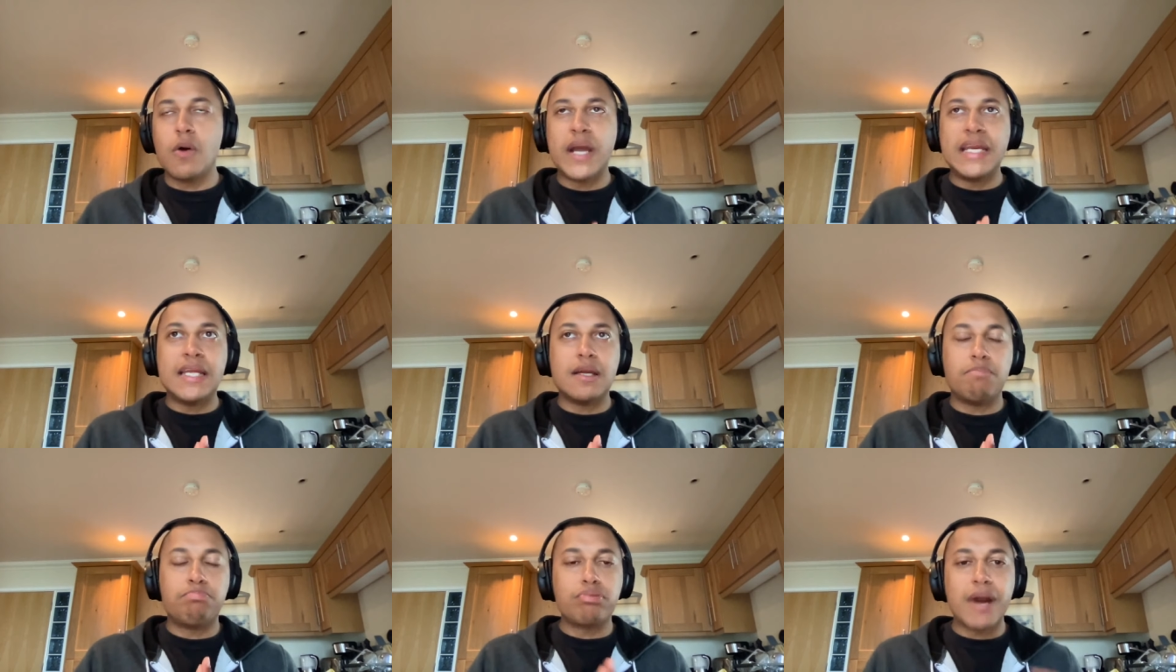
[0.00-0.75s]
oh, I need
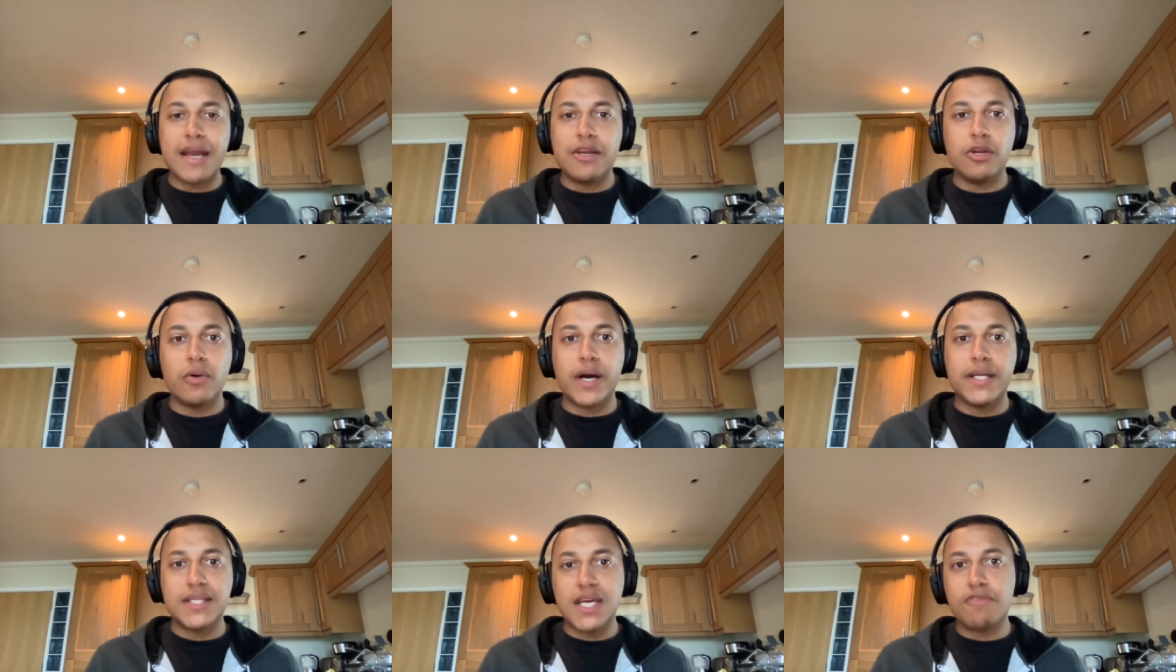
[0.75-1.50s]
a brand new
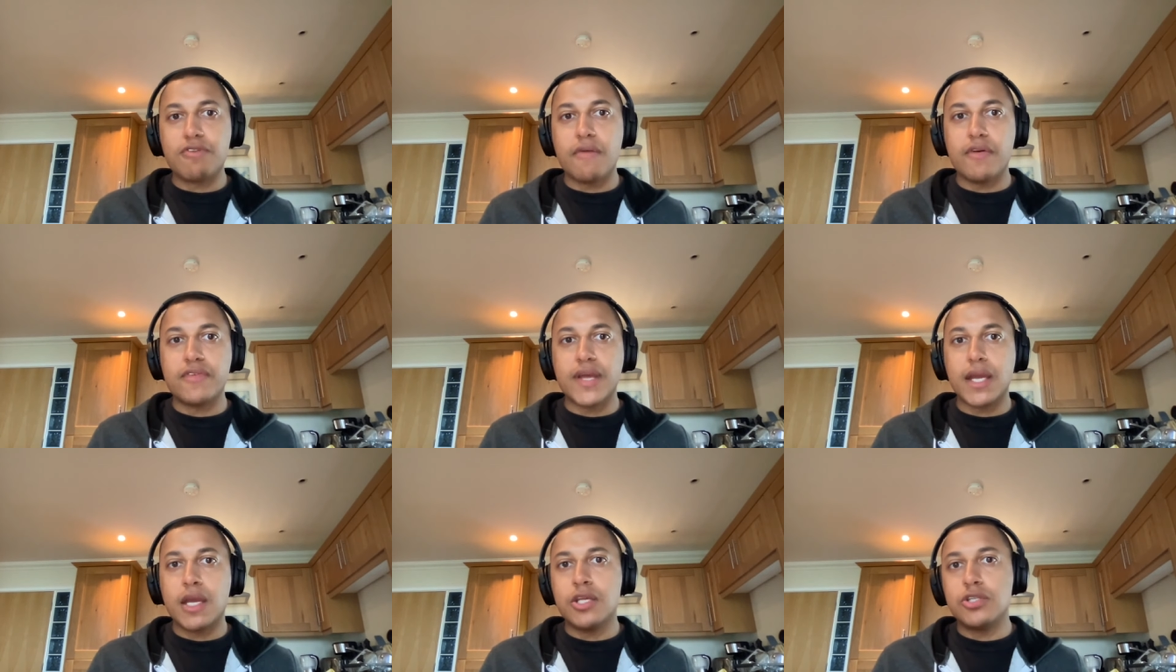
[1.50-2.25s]
idea for
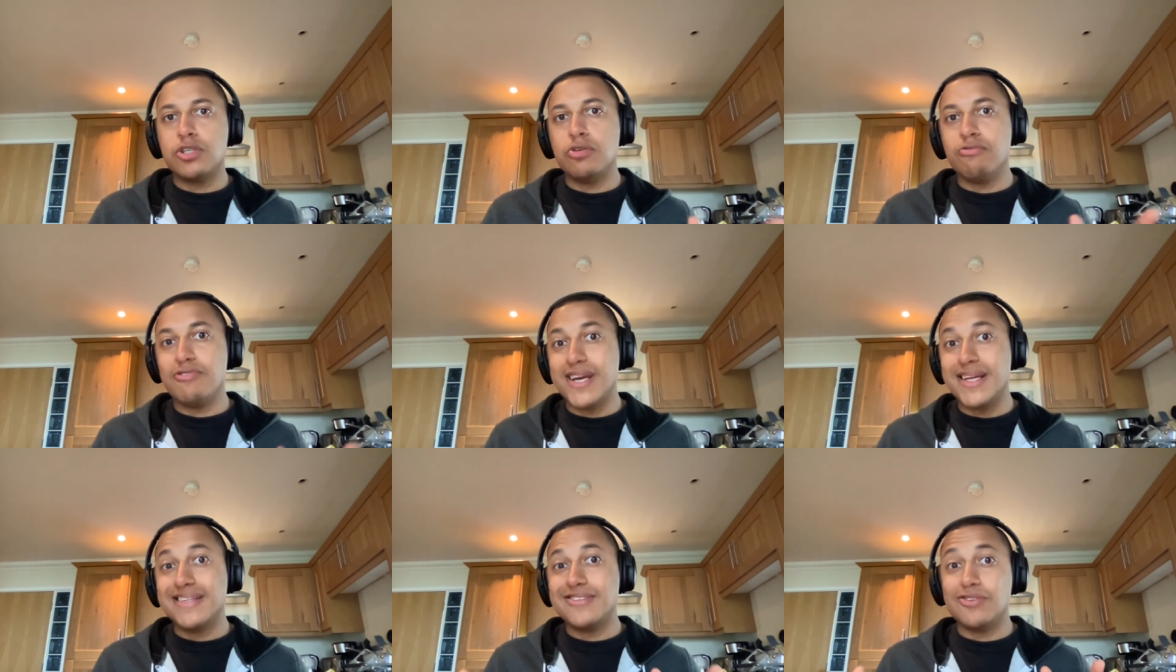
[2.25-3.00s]
everything, because you
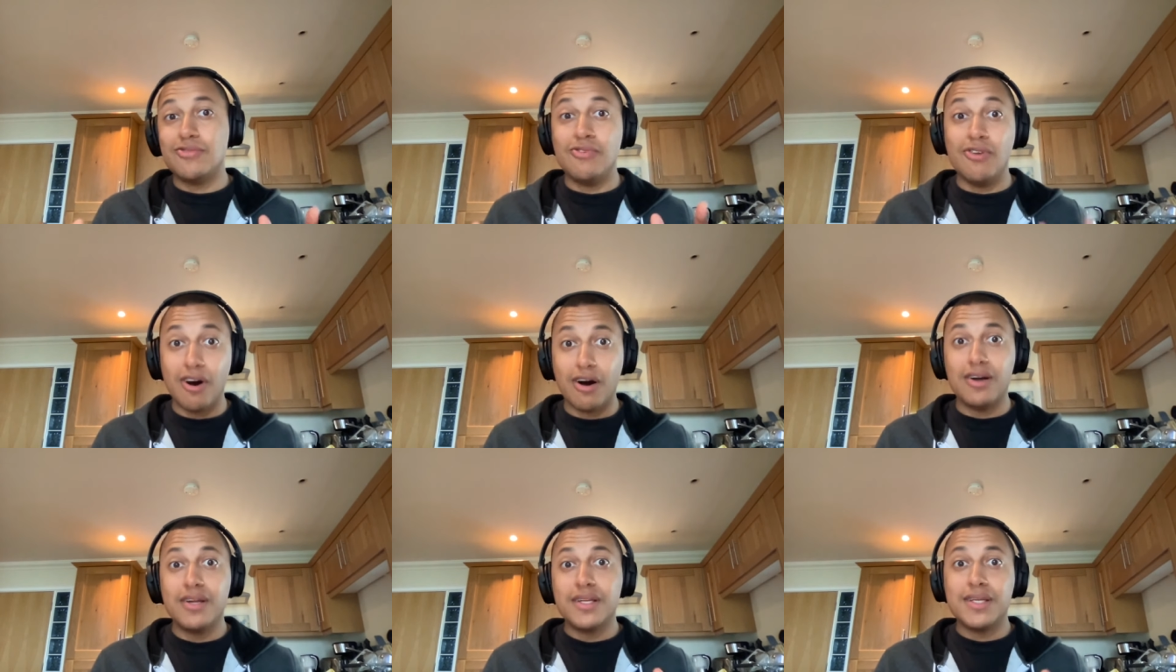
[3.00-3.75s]
really do
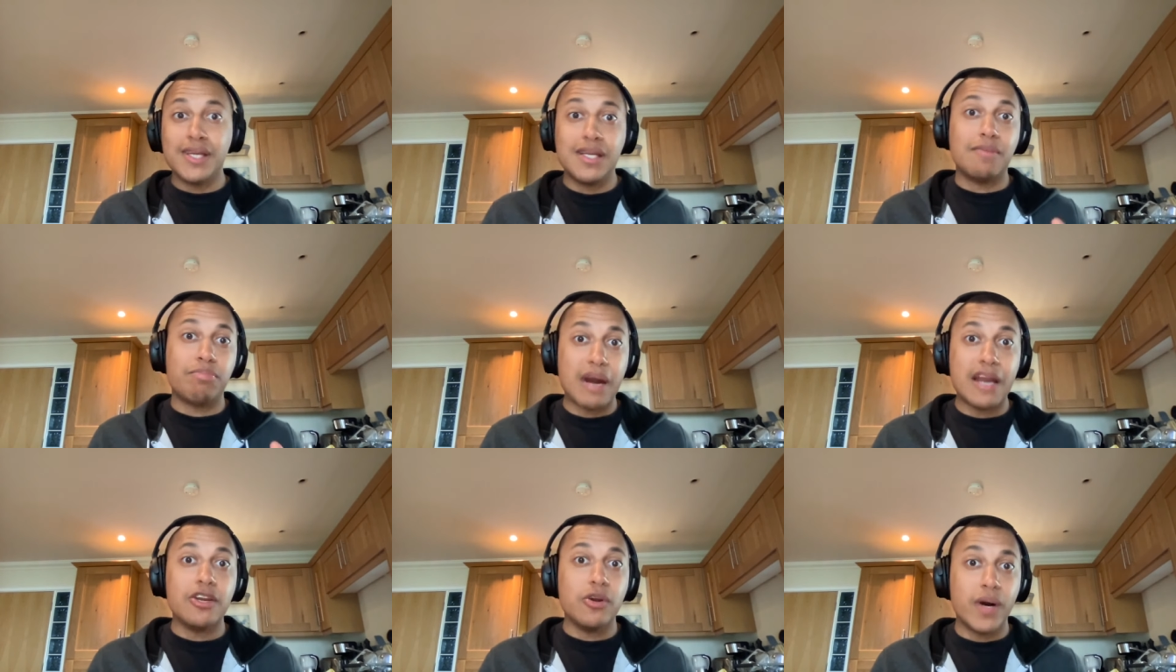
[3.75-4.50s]
not need a
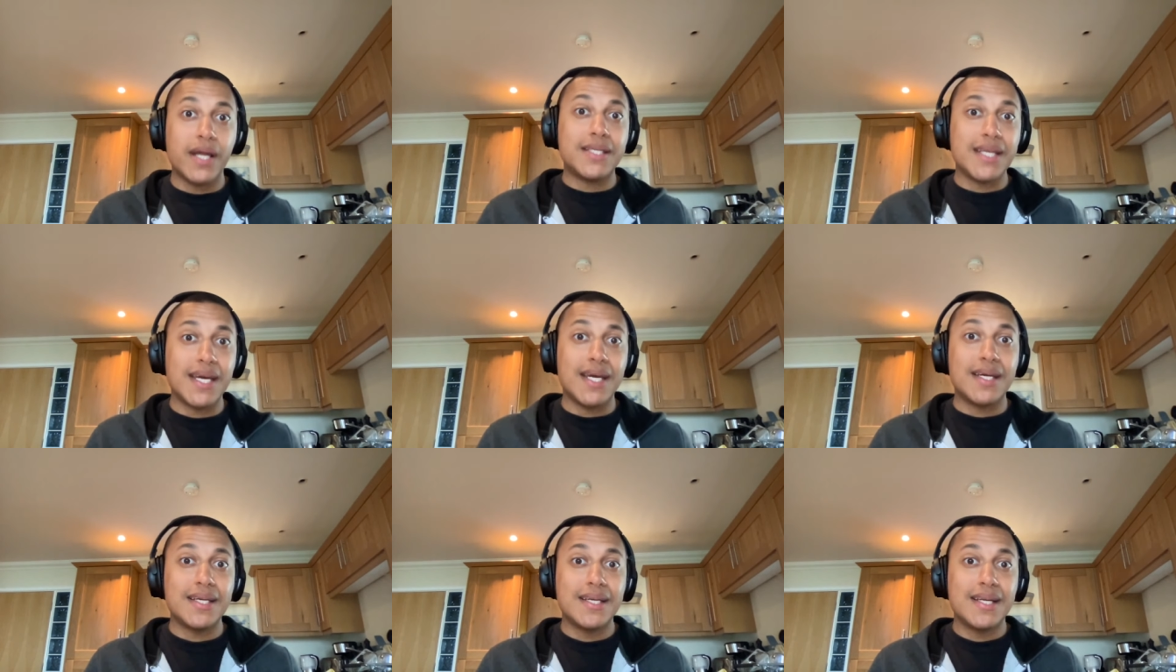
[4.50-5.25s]
brand new
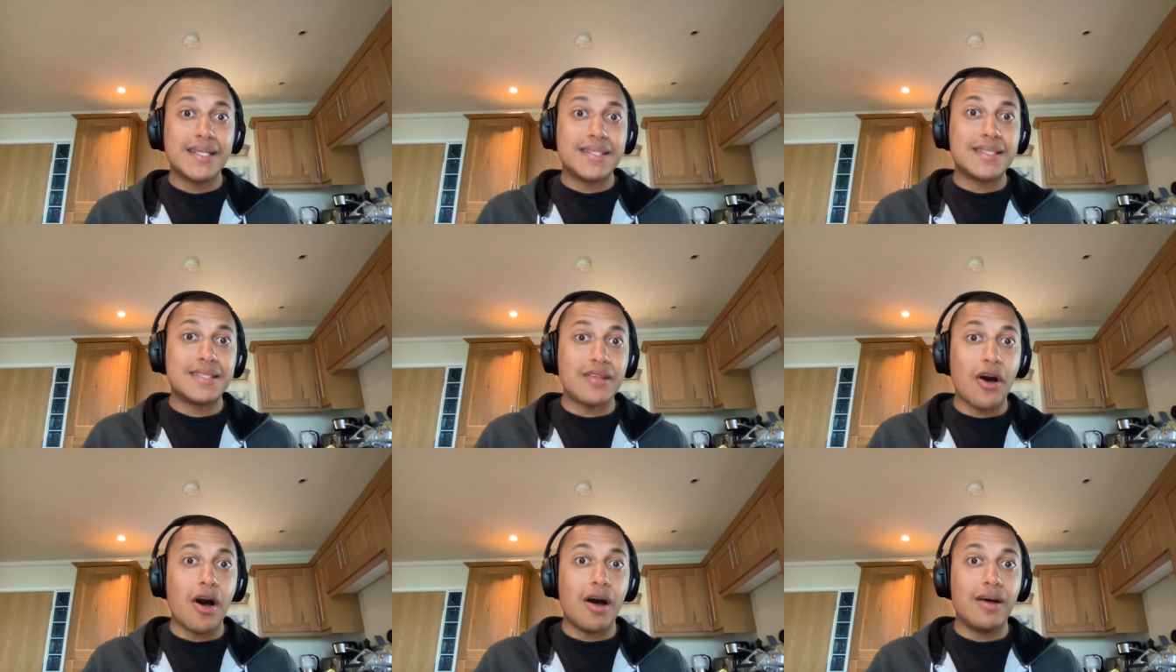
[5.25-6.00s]
idea to
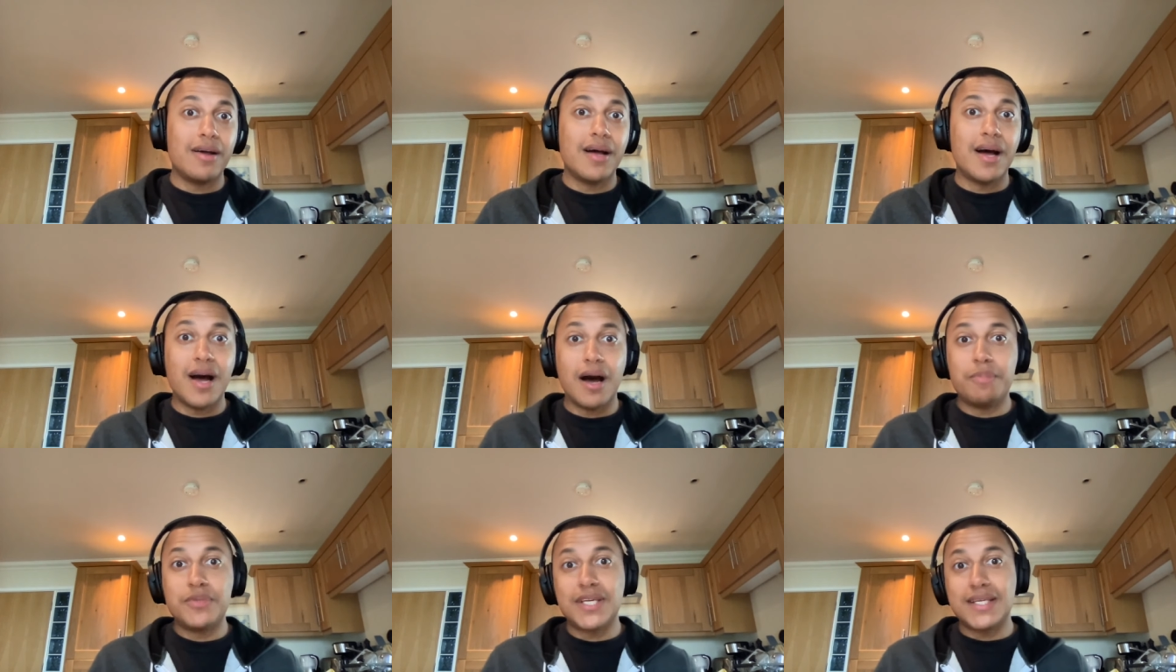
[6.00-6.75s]
start
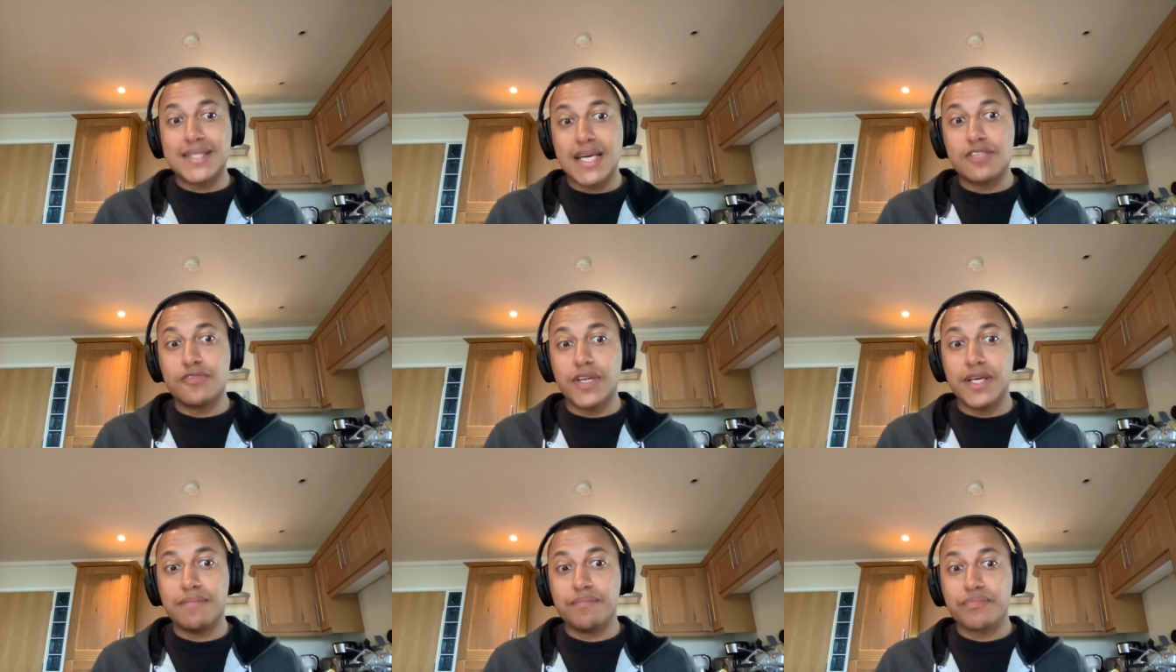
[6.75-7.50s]
up
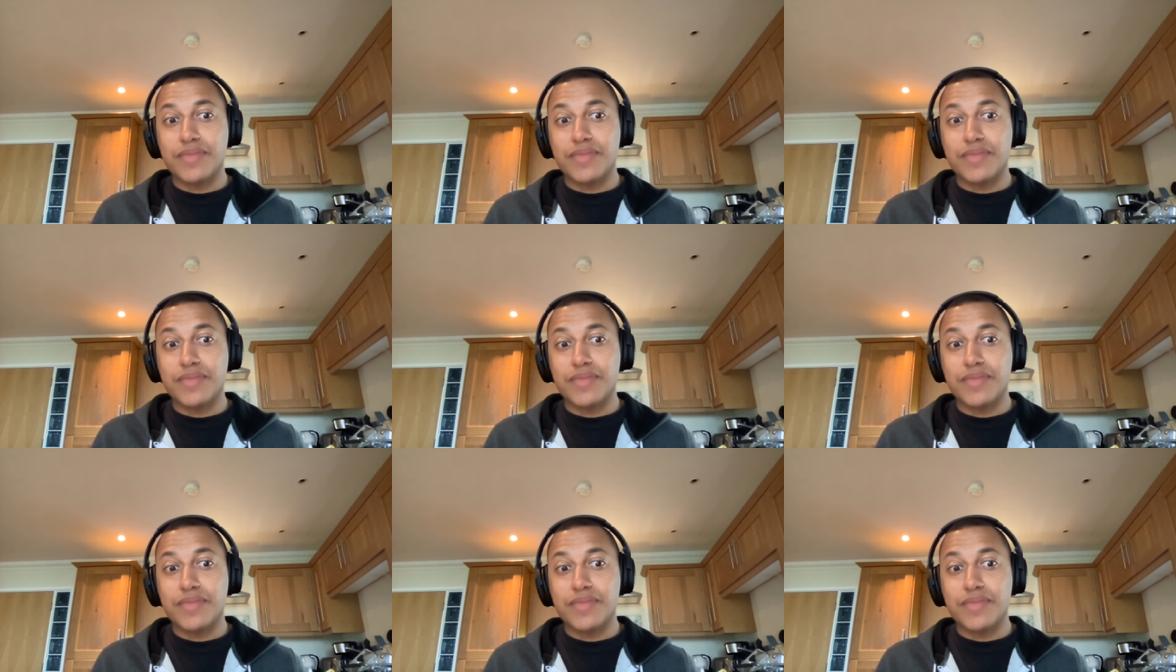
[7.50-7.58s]
successfully.